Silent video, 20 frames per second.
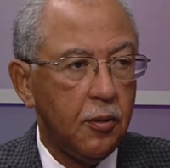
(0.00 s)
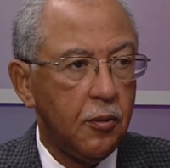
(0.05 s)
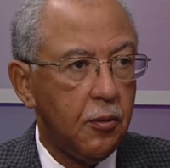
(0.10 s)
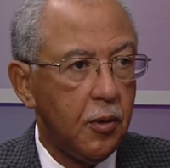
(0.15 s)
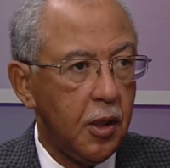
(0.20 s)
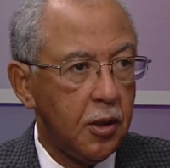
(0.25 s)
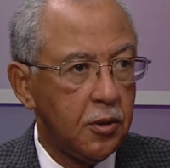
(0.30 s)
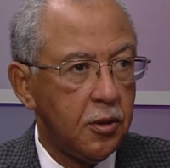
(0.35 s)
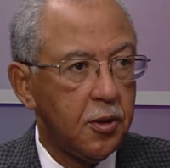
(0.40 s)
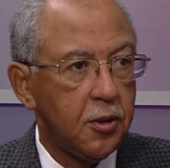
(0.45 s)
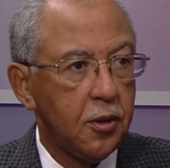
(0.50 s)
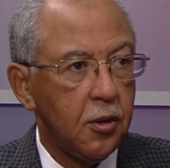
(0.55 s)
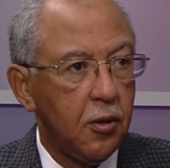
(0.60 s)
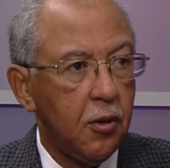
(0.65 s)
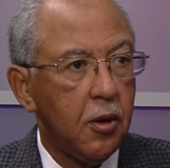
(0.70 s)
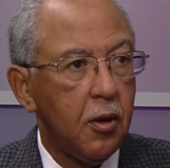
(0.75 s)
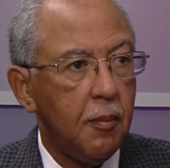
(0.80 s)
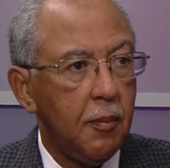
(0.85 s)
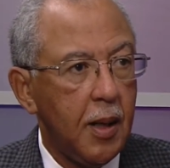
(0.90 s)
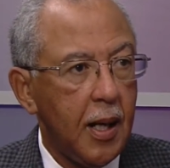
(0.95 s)
registered
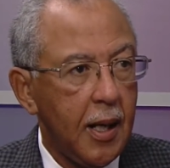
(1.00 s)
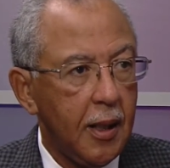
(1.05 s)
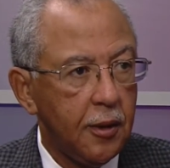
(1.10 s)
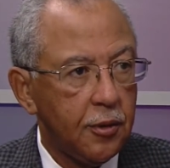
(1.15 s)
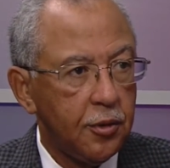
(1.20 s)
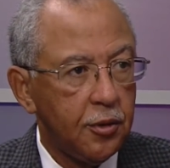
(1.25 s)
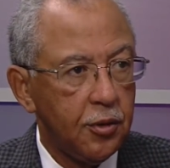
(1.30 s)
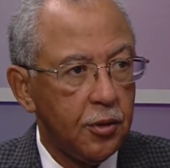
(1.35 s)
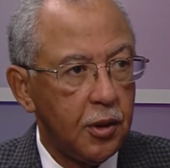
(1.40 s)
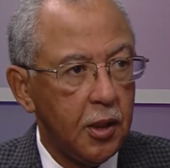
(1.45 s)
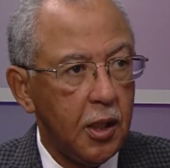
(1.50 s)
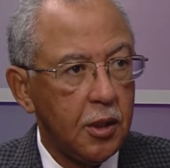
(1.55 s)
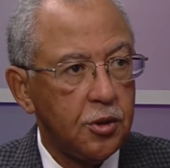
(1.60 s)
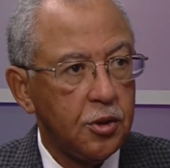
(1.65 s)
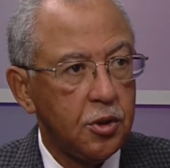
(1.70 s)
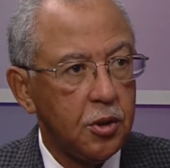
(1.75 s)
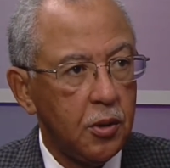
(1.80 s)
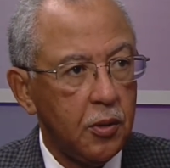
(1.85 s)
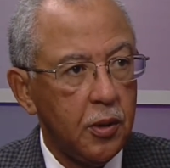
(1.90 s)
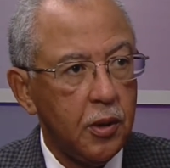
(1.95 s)
on a monitor that
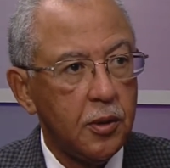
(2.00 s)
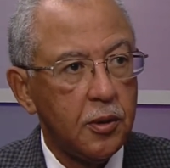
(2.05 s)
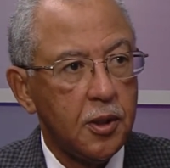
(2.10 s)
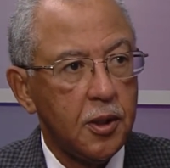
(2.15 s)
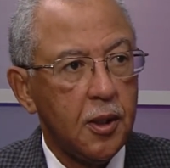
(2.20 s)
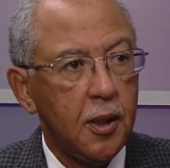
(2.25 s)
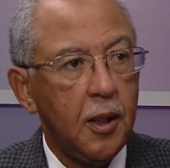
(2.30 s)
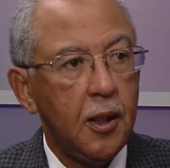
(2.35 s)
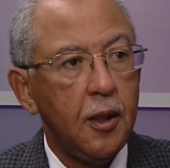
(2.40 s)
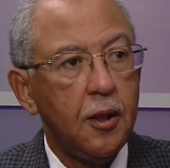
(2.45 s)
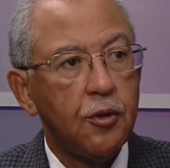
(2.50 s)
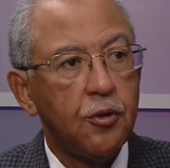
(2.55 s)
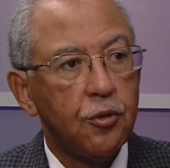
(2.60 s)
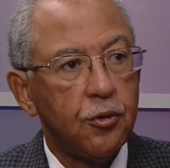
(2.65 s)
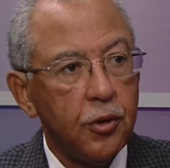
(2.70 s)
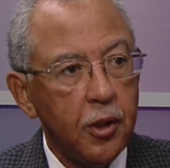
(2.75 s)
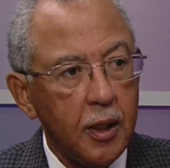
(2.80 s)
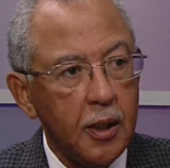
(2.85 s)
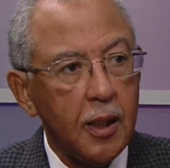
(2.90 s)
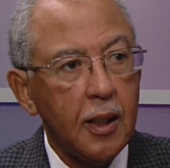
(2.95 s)
show us a
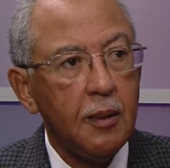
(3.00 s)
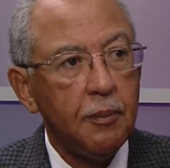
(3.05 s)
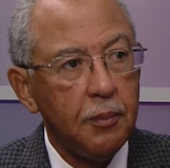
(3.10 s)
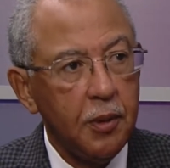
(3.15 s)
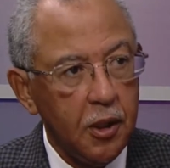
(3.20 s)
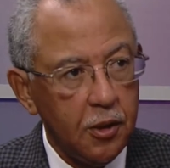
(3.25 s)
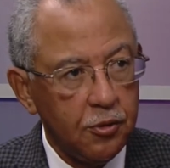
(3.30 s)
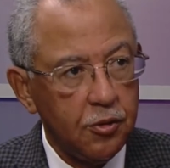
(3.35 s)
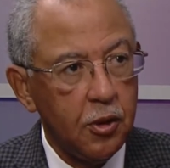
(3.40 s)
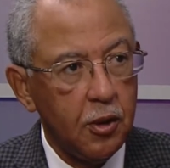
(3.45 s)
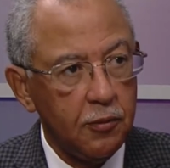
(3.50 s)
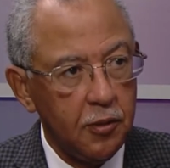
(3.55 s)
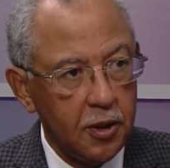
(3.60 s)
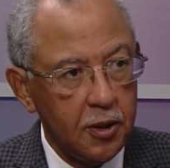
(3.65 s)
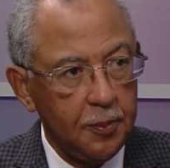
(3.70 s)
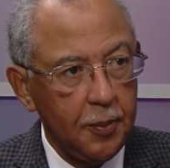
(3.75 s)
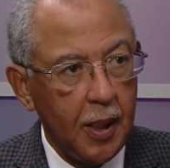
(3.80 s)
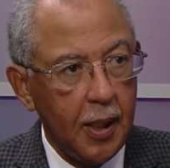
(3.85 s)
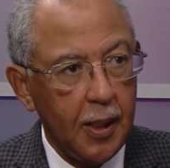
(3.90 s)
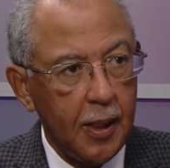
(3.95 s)
3D picture of the
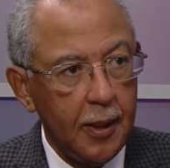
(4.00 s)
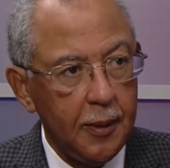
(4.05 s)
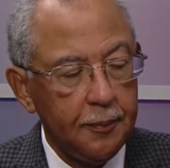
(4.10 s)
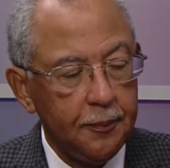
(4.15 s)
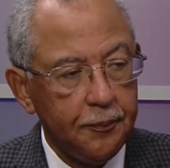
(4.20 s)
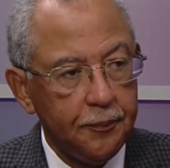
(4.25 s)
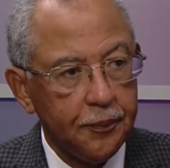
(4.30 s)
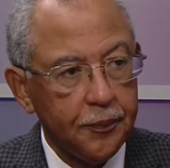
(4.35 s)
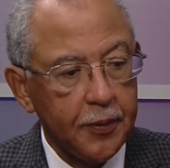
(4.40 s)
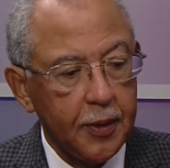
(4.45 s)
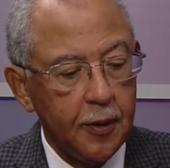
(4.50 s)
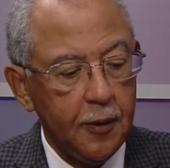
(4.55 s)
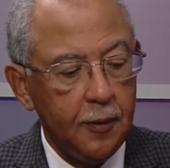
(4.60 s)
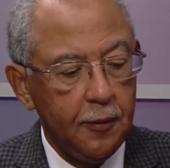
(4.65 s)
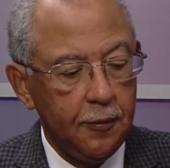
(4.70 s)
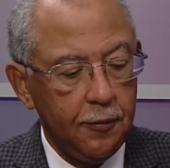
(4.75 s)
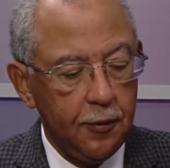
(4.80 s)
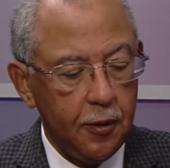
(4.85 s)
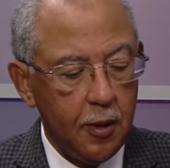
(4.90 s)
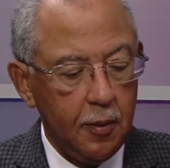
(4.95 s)
spine
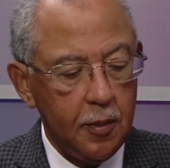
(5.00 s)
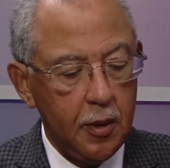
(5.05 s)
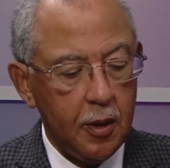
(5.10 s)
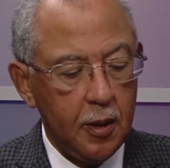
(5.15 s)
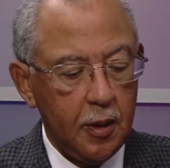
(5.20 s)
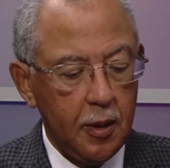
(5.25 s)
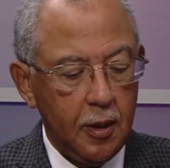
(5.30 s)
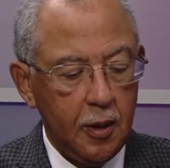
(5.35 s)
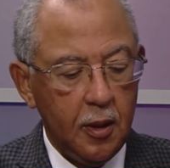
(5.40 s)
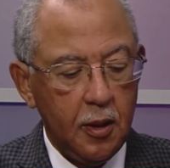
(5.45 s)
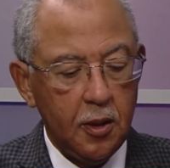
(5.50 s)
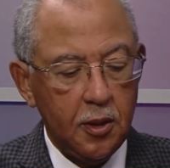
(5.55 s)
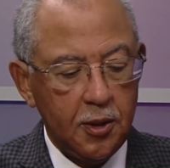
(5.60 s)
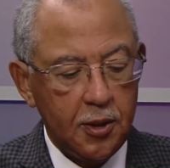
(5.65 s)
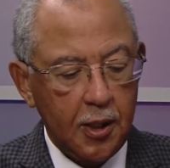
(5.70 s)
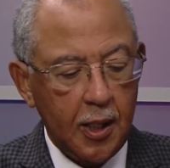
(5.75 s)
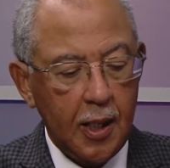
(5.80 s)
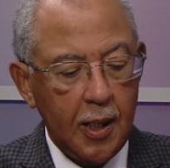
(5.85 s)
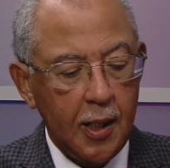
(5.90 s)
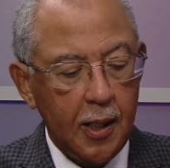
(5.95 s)
from the
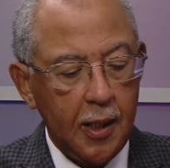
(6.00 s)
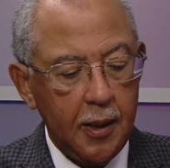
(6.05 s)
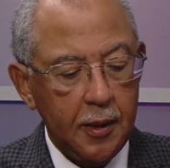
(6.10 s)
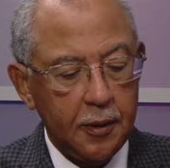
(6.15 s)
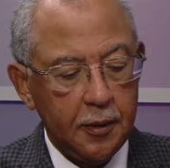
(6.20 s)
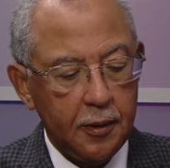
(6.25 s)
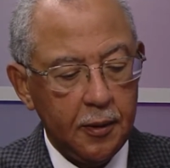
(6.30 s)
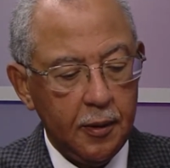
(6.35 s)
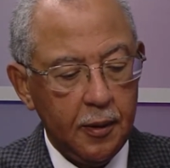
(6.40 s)
side,